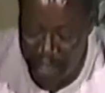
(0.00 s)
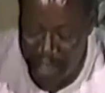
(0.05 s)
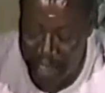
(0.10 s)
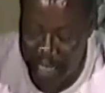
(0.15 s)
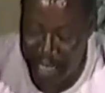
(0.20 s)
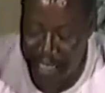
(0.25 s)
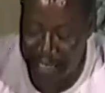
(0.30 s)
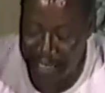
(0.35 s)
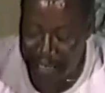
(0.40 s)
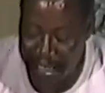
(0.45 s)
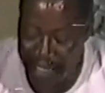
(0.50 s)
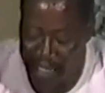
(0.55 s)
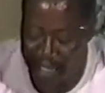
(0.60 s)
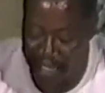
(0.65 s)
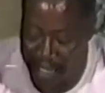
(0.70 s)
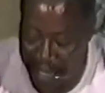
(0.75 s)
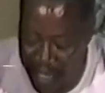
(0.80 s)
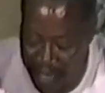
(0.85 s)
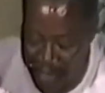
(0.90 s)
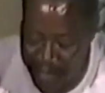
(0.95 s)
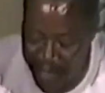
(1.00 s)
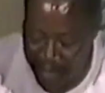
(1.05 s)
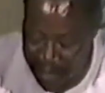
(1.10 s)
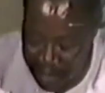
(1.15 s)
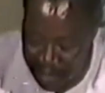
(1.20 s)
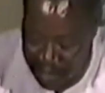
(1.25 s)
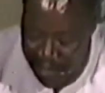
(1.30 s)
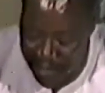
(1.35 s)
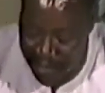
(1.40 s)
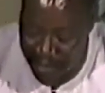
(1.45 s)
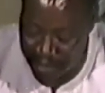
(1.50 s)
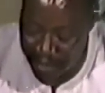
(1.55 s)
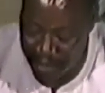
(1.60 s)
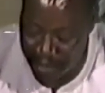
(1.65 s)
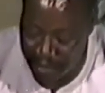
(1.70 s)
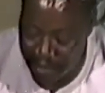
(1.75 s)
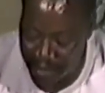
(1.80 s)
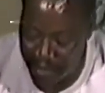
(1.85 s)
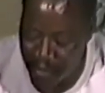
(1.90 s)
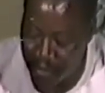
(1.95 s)
that is a great reason
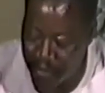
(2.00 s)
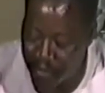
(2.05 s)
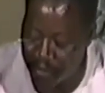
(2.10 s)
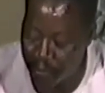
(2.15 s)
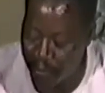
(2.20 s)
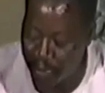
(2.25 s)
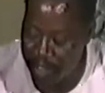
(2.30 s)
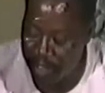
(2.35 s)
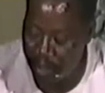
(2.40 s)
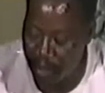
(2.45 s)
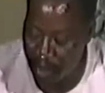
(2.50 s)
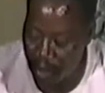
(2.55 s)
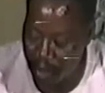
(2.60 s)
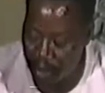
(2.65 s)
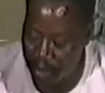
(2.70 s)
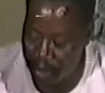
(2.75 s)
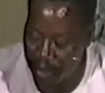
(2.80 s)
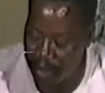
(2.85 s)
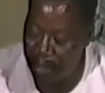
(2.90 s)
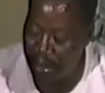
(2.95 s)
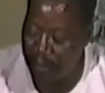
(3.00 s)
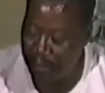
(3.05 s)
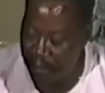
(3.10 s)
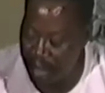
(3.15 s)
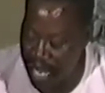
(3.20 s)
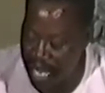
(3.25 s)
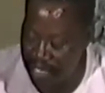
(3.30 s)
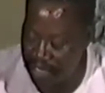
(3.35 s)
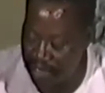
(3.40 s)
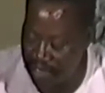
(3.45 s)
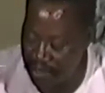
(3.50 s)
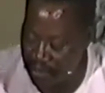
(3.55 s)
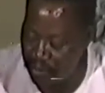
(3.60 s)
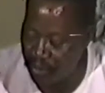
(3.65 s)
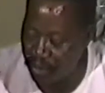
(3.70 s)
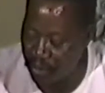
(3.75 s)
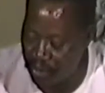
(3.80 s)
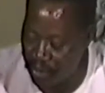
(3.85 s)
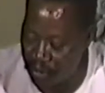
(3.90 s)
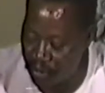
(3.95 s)
to withhold pardon to
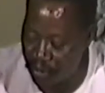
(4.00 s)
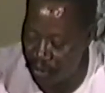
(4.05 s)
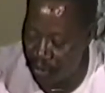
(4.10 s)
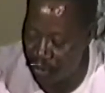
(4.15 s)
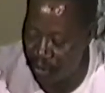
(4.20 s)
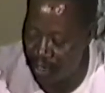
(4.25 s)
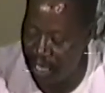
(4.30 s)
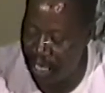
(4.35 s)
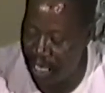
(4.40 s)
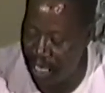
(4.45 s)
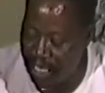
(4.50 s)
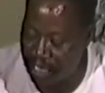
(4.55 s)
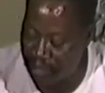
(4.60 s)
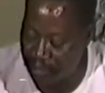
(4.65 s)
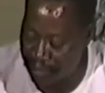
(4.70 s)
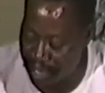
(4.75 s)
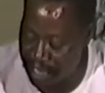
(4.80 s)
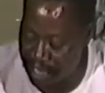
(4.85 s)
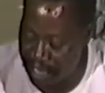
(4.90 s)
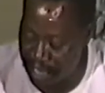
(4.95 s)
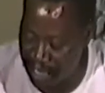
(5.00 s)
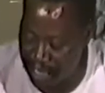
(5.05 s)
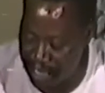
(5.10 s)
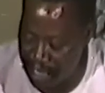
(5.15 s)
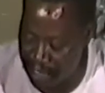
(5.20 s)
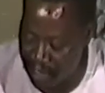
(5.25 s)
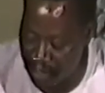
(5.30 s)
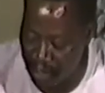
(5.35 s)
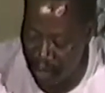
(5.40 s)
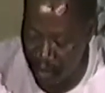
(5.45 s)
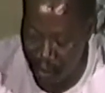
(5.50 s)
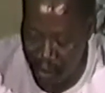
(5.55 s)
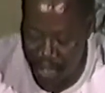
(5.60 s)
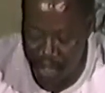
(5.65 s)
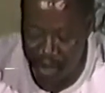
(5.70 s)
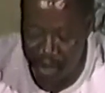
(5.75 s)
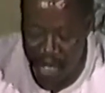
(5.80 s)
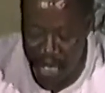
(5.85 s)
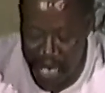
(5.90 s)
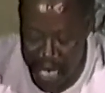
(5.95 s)
Ojukwu, especially when
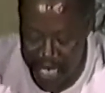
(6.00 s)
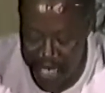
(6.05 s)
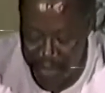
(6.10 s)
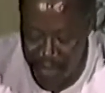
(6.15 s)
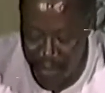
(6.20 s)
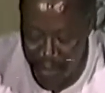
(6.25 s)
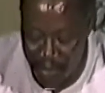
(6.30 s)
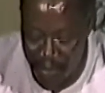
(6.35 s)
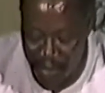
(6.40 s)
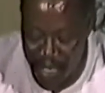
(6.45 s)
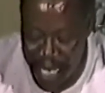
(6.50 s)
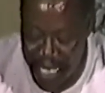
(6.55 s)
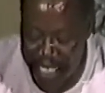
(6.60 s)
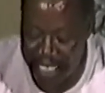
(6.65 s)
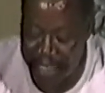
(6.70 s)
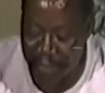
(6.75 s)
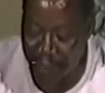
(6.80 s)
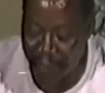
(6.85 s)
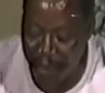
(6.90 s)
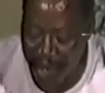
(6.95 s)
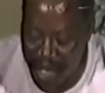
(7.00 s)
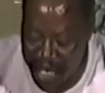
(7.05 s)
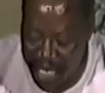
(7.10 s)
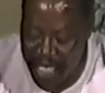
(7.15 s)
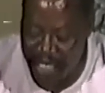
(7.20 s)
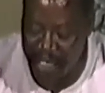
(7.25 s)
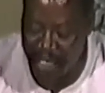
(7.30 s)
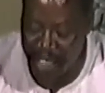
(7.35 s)
Okadibo had the moral